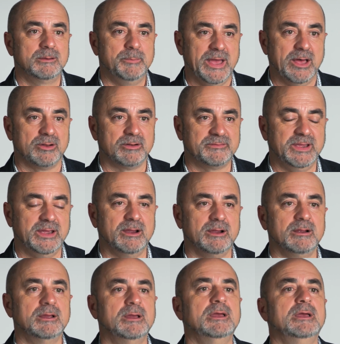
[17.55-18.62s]
palliative
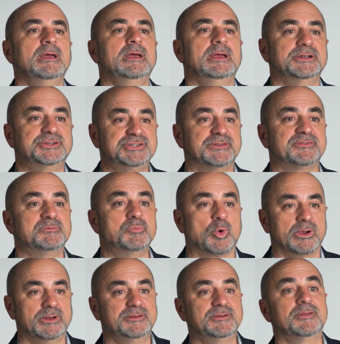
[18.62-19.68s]
care and shift
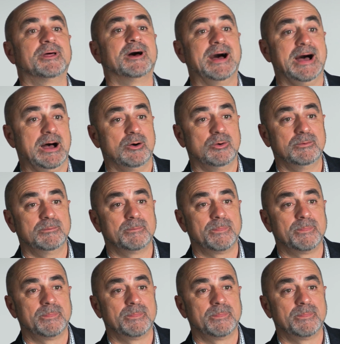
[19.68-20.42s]
more into the how.